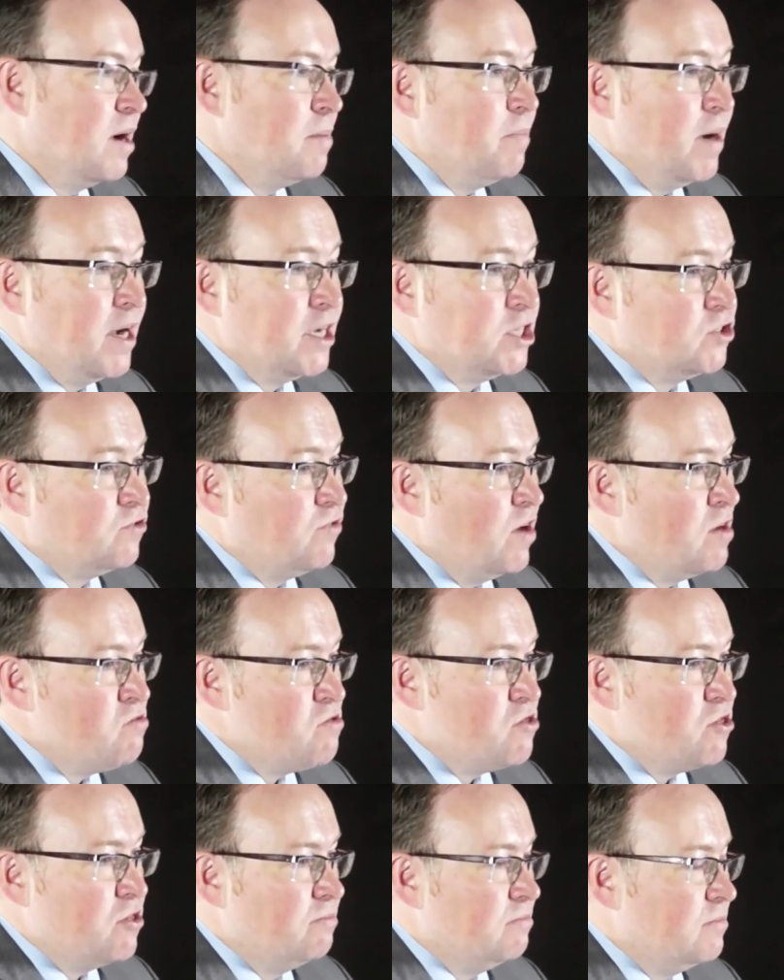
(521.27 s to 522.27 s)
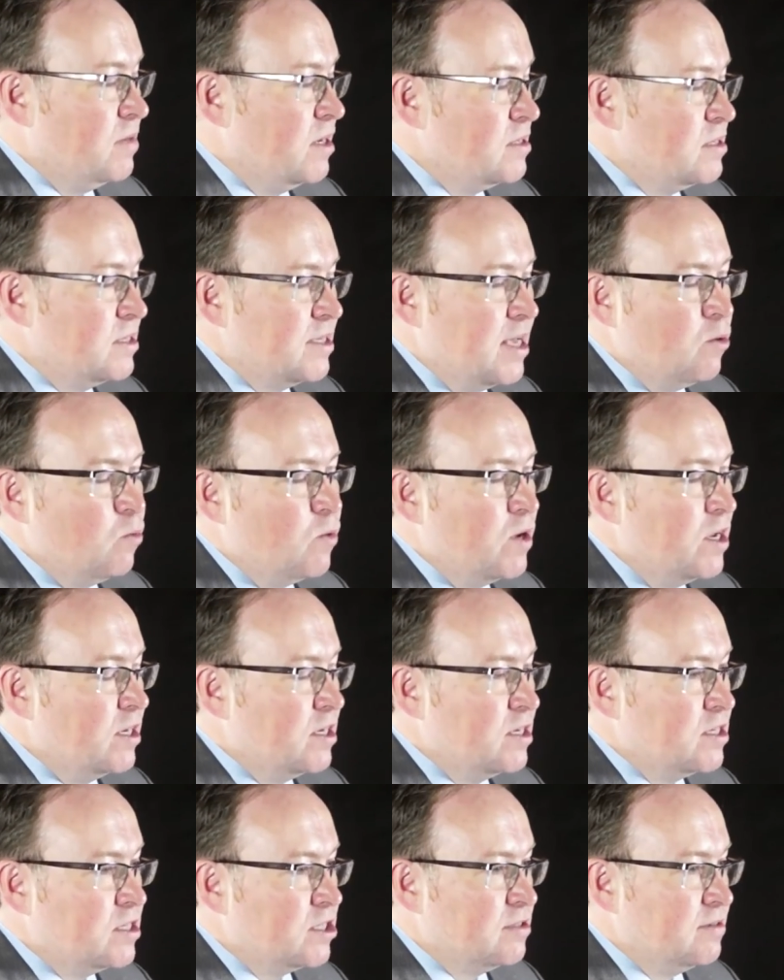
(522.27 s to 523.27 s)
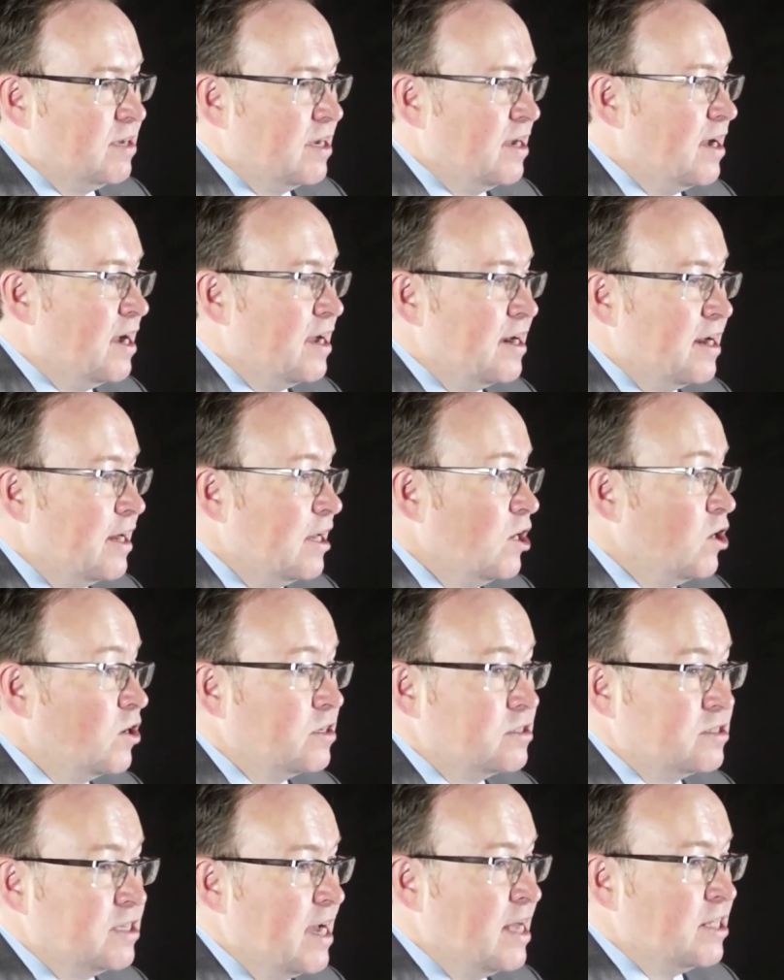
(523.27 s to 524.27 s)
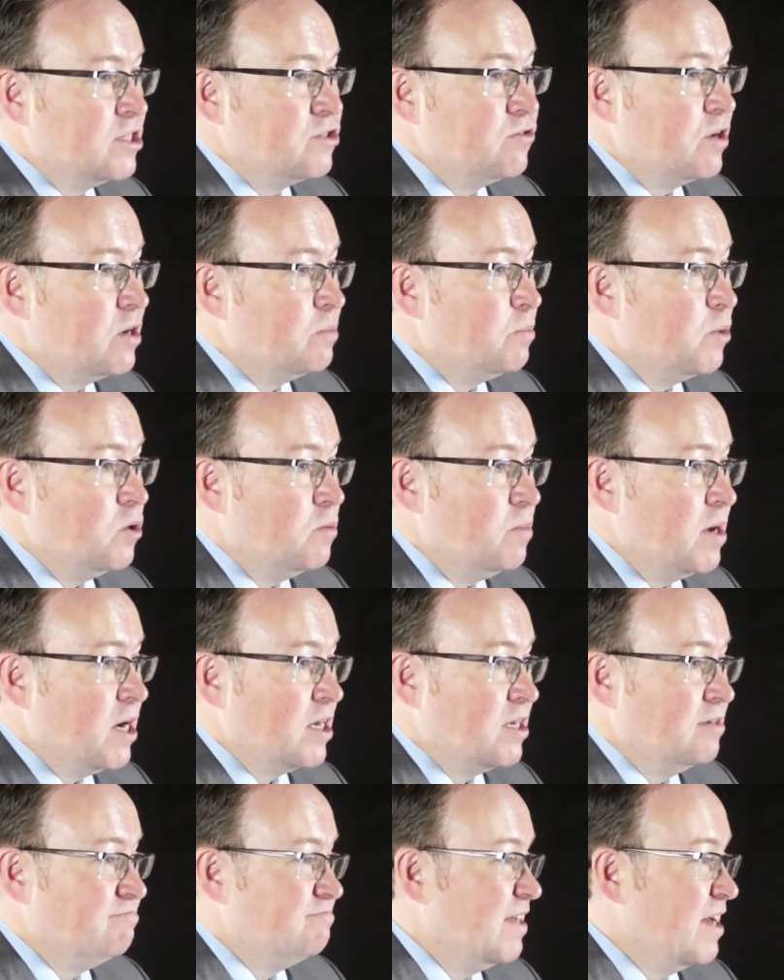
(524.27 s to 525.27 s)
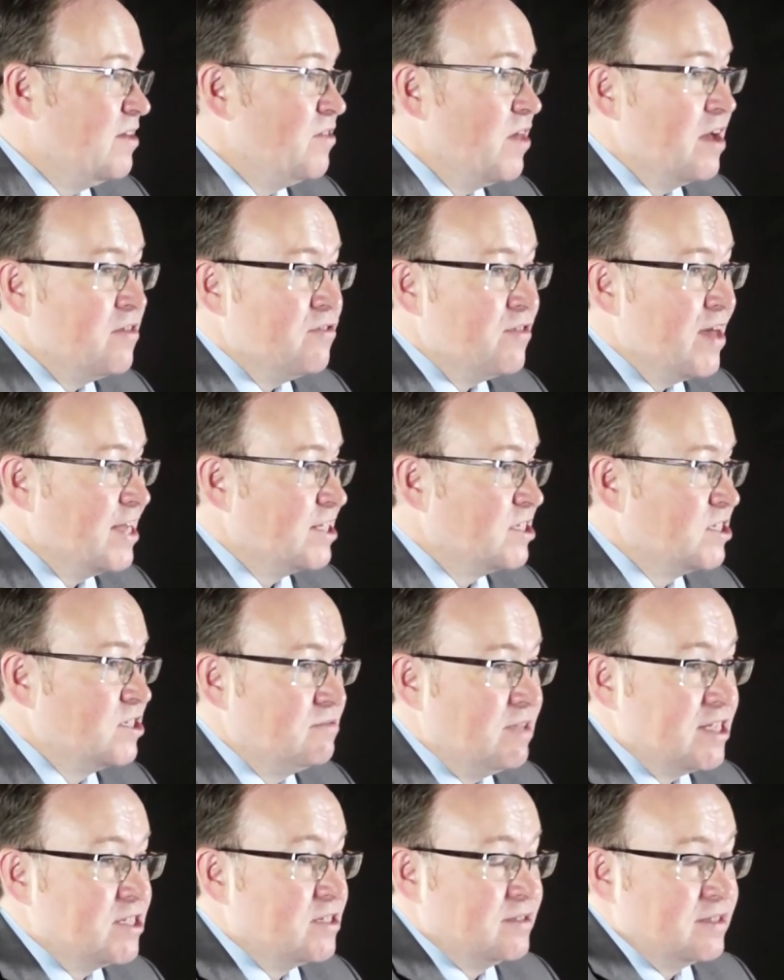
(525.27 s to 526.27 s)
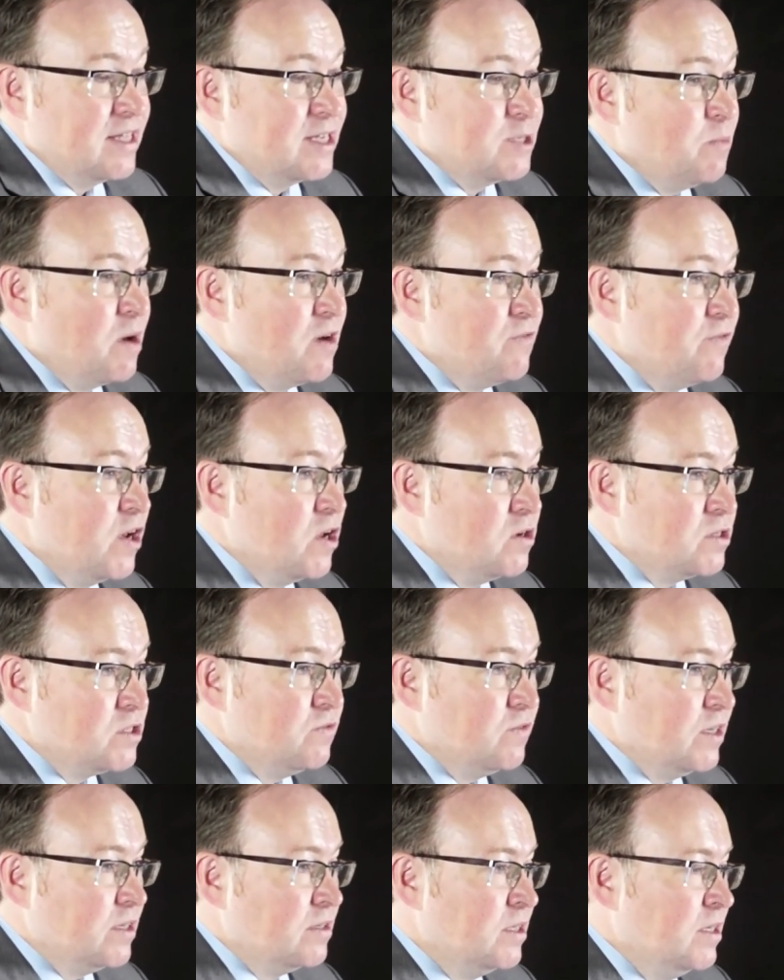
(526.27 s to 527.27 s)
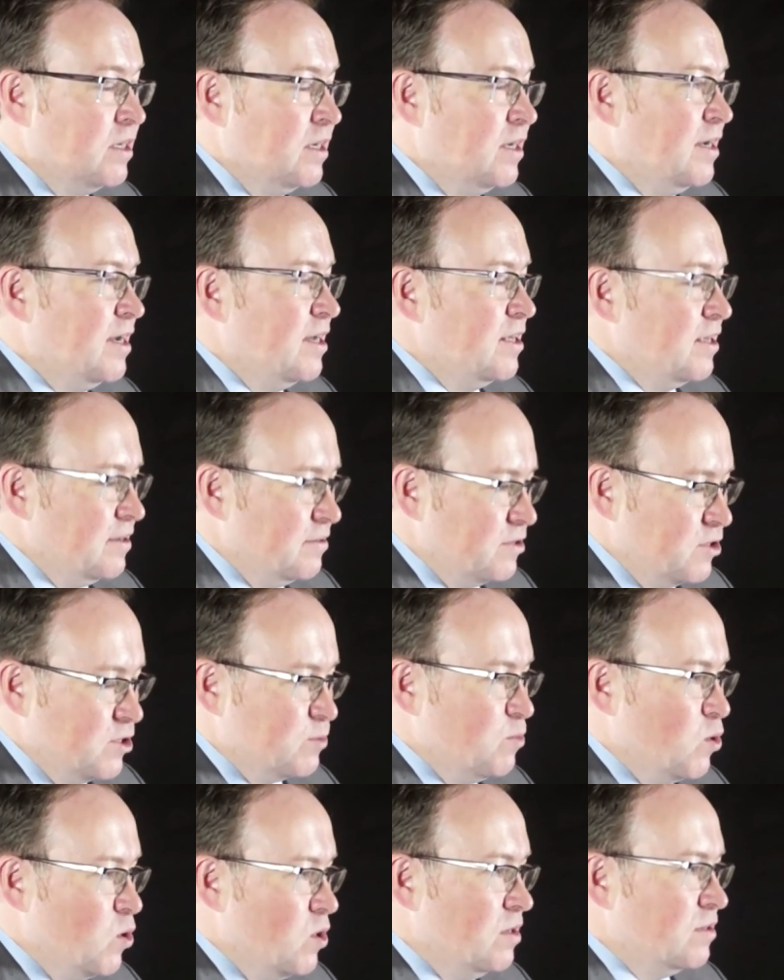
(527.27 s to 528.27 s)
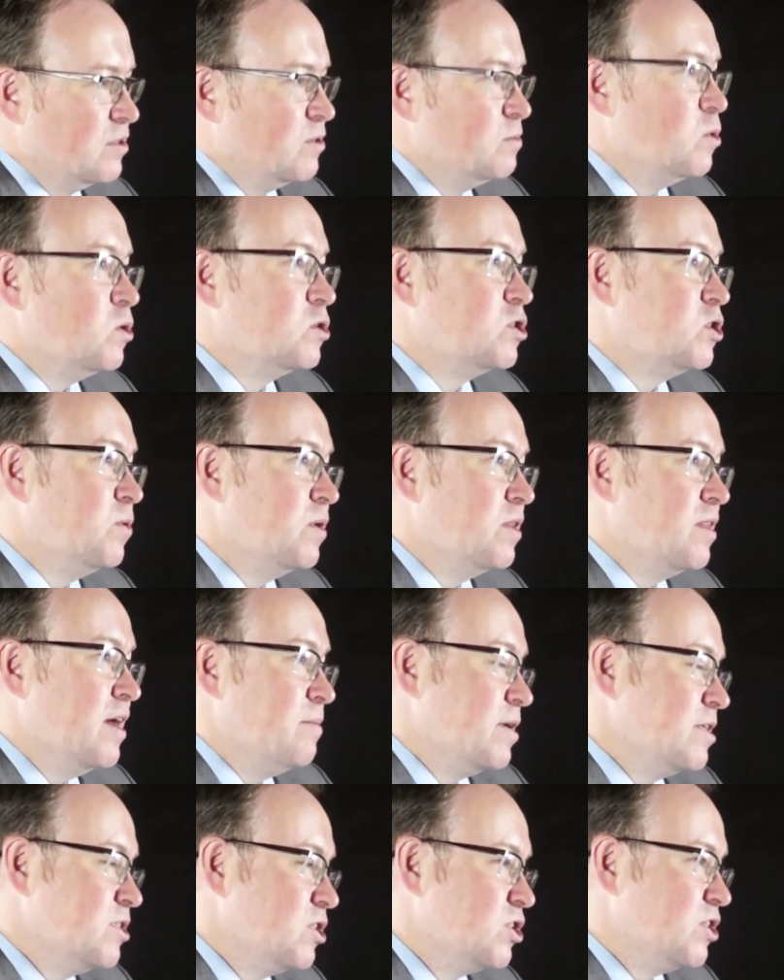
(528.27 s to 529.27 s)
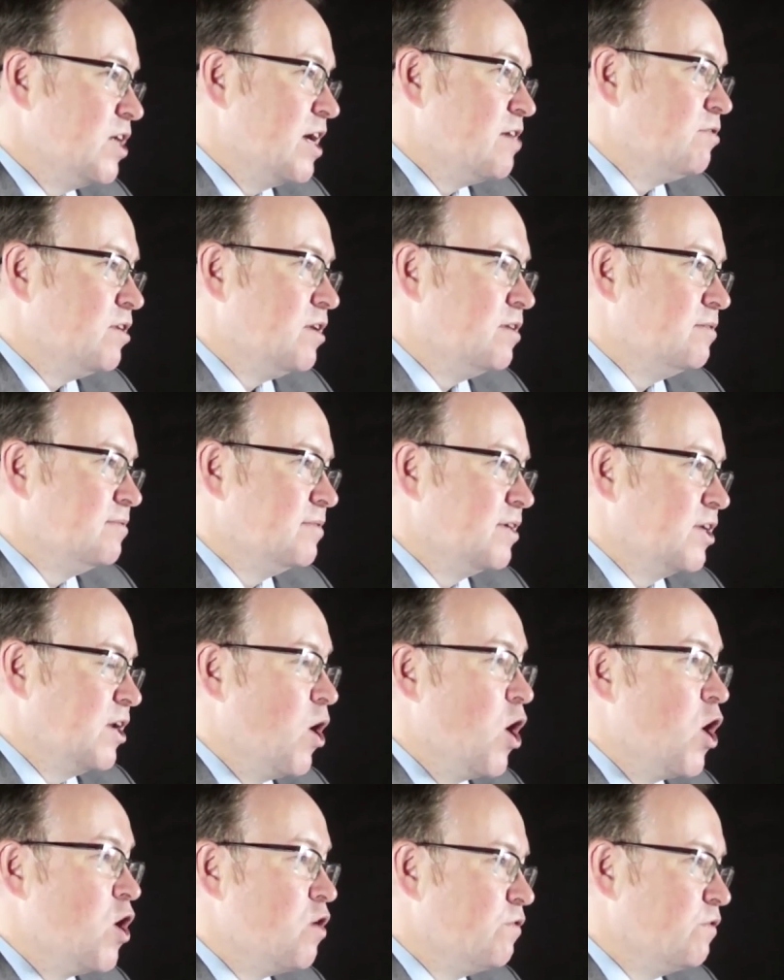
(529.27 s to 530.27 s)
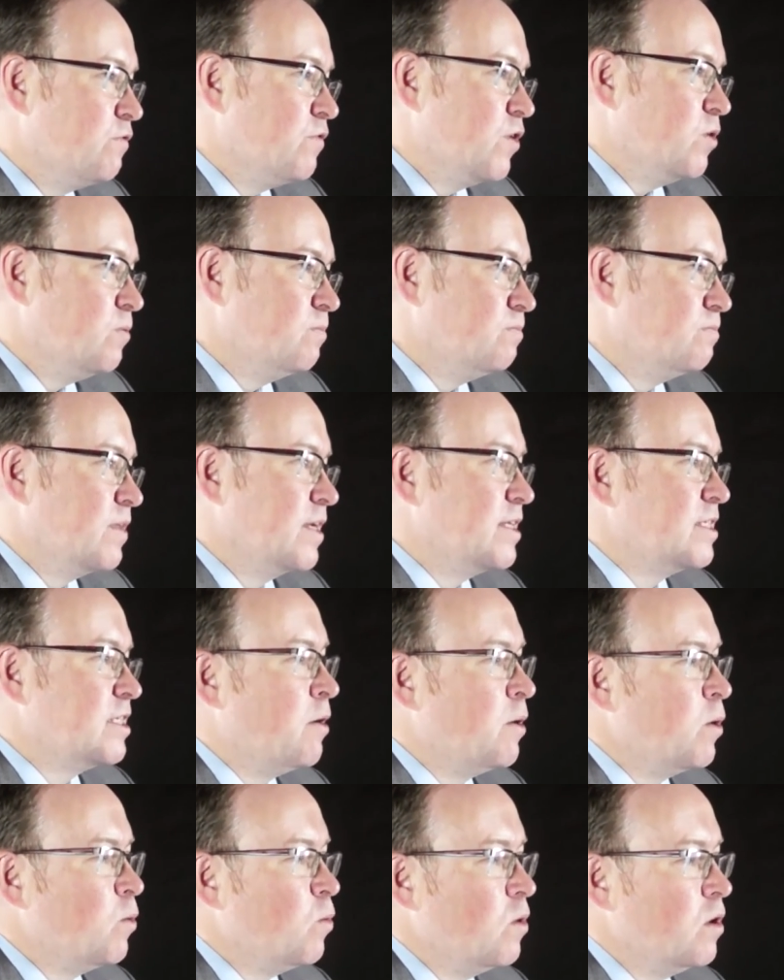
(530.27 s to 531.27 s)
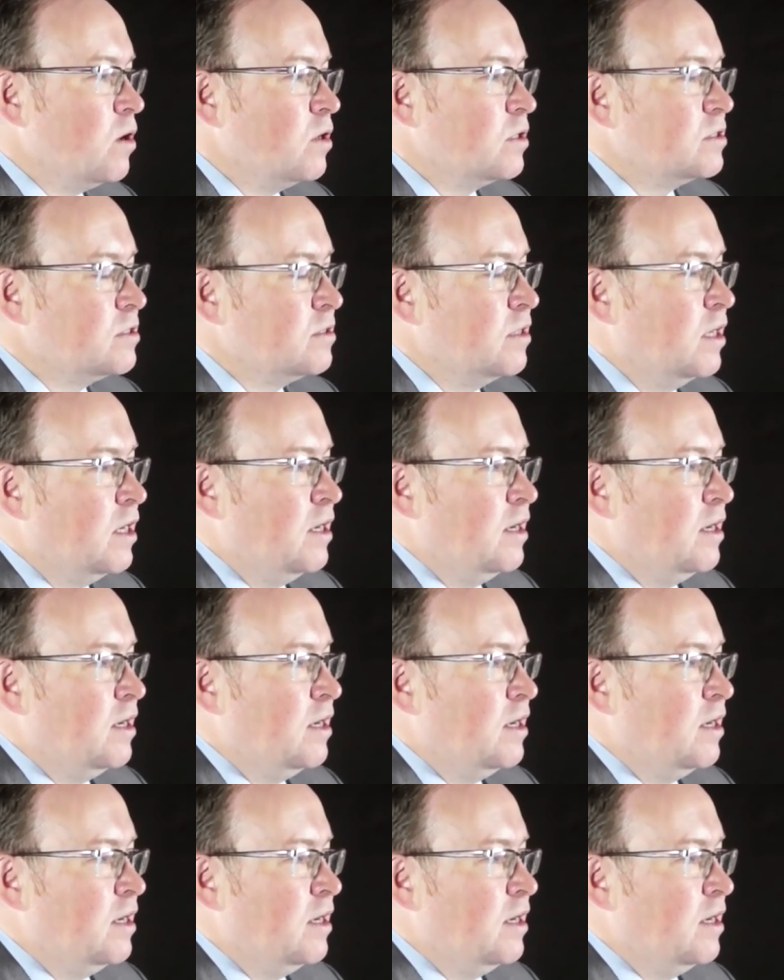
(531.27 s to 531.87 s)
I buy strength, I sell weakness, and I look to enter on a pullback. And that's my philosophy. There's more to it than that, but as a general, you know, overview, that's how it works.